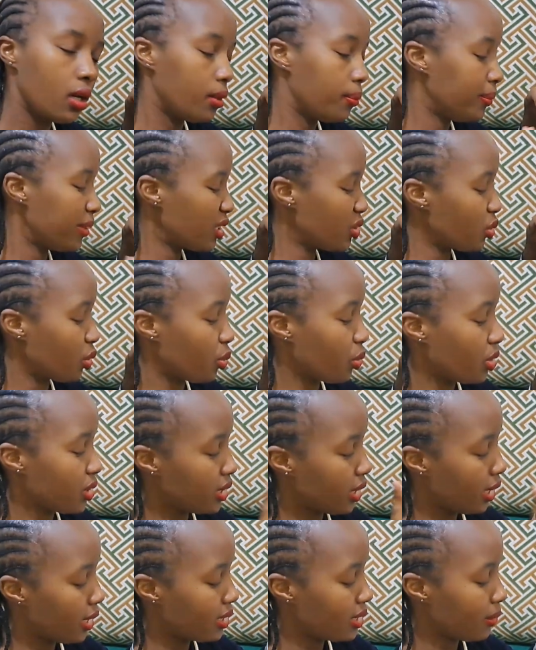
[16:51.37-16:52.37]
mixed with
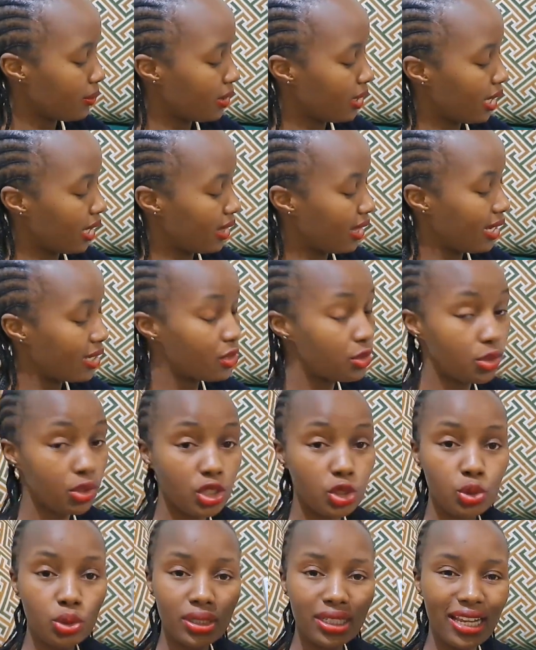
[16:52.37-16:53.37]
water and something like that, so
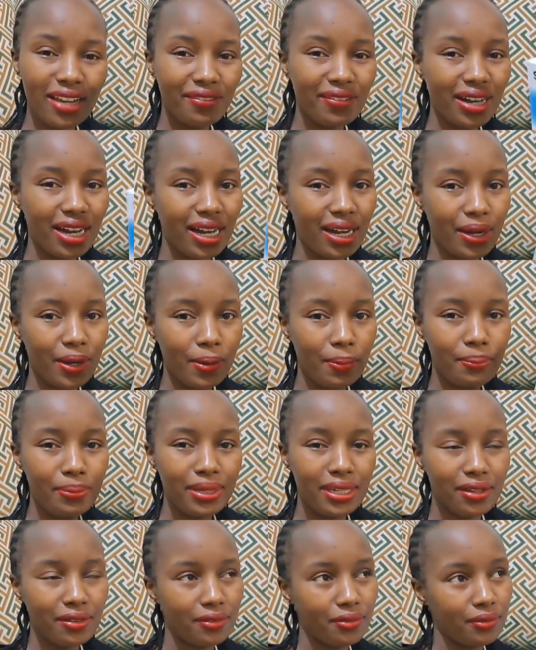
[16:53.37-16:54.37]
it will never
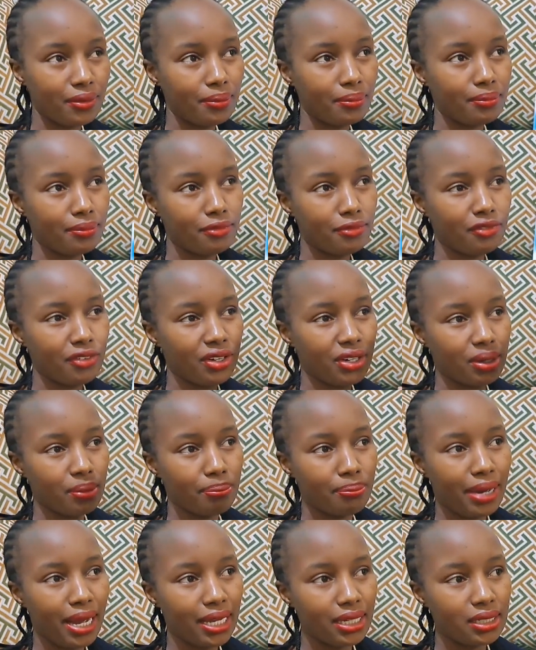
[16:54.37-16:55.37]
be very
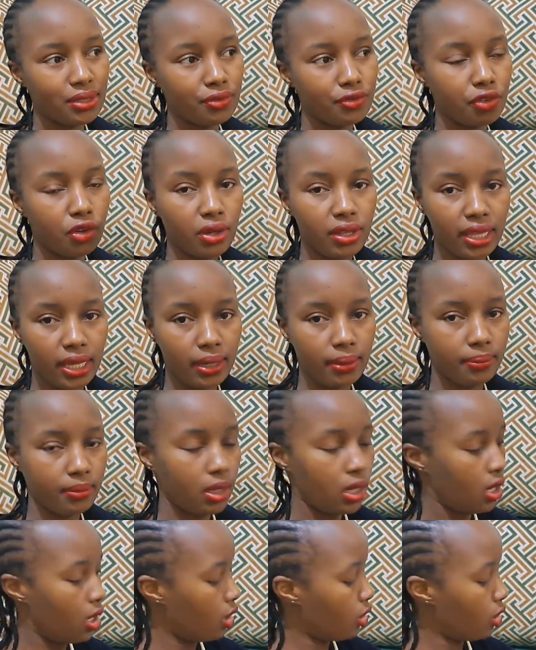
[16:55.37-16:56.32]
bad for them.